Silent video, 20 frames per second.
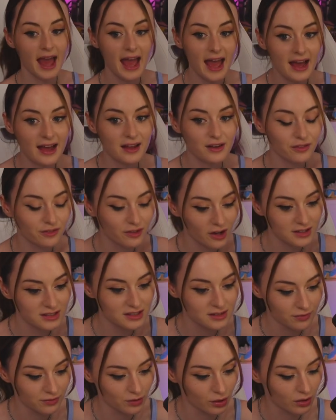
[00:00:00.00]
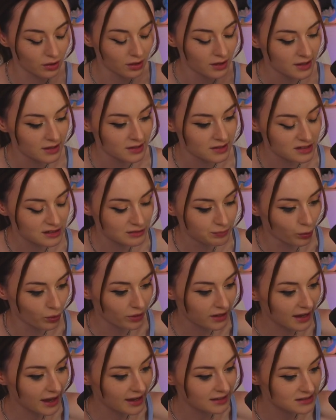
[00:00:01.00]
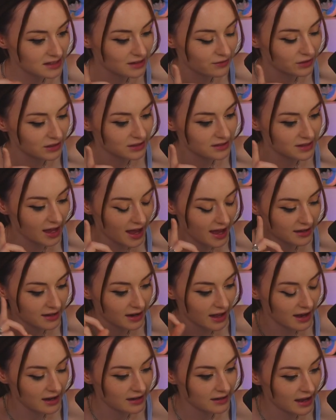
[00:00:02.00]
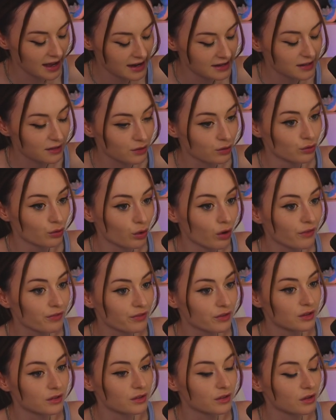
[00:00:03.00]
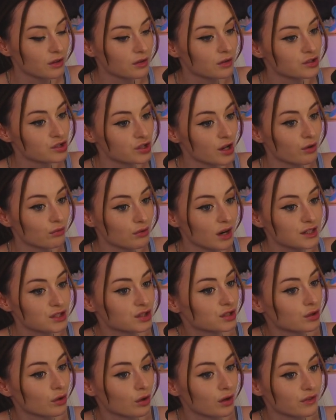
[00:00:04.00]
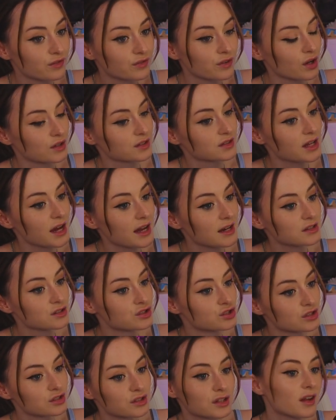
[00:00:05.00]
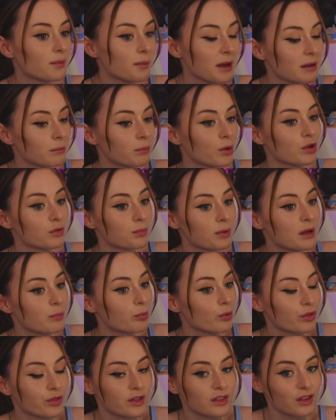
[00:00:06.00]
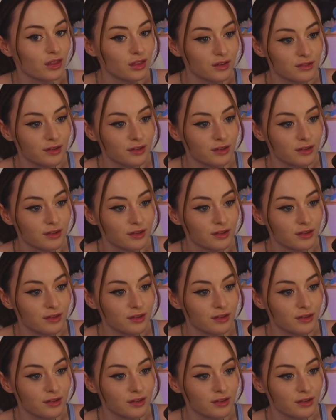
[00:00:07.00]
And first of all, sporting activities and endorphin generation on a first date is just gonna make both people think that the